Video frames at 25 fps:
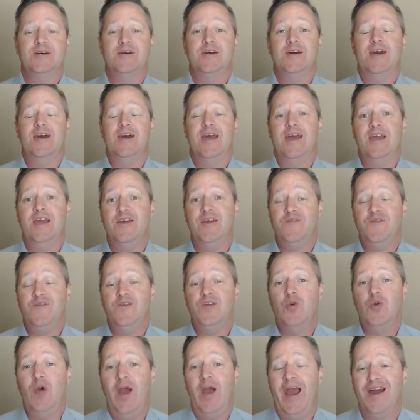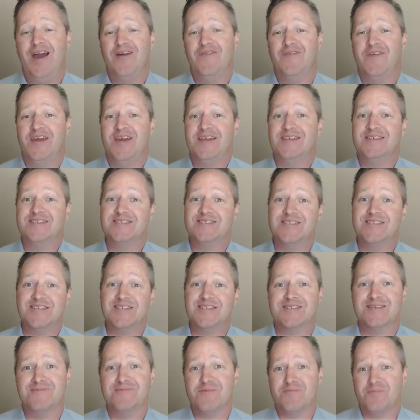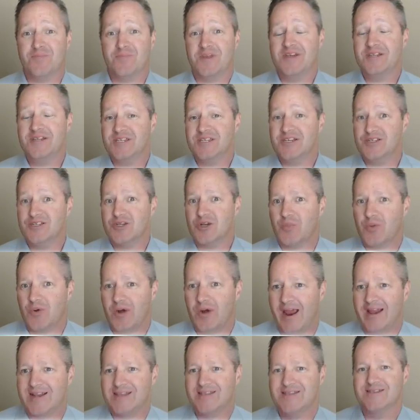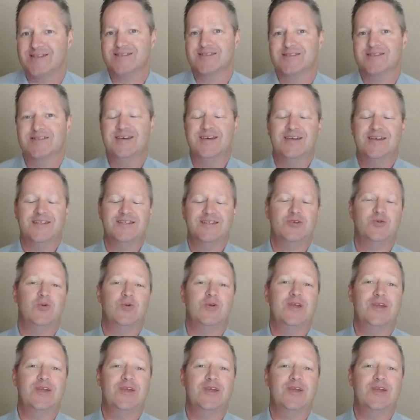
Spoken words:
if you have a system in place in your practice to